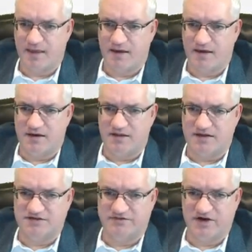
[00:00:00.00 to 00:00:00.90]
And
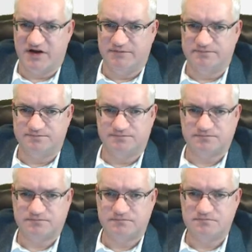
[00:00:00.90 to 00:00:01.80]
that's fine.
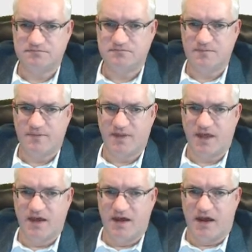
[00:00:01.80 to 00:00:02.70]

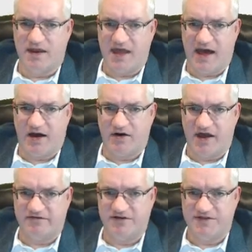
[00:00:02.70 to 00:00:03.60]
And now
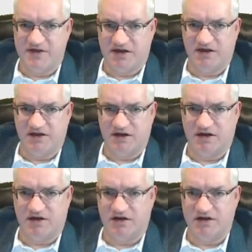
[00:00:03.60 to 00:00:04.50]
everything in
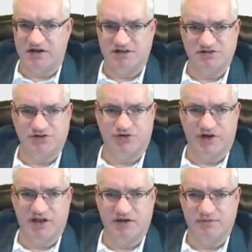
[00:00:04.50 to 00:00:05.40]
here is
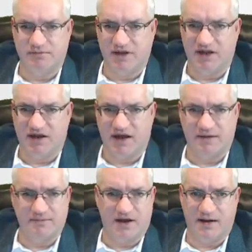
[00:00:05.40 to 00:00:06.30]
green, meaning
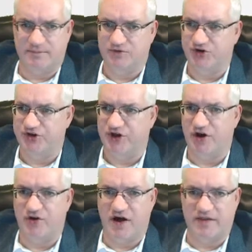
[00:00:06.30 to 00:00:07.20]
I'm good to
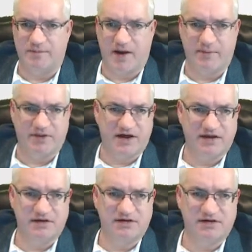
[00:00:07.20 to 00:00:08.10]
go on the
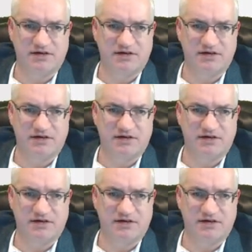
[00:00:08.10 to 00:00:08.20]
pipeline.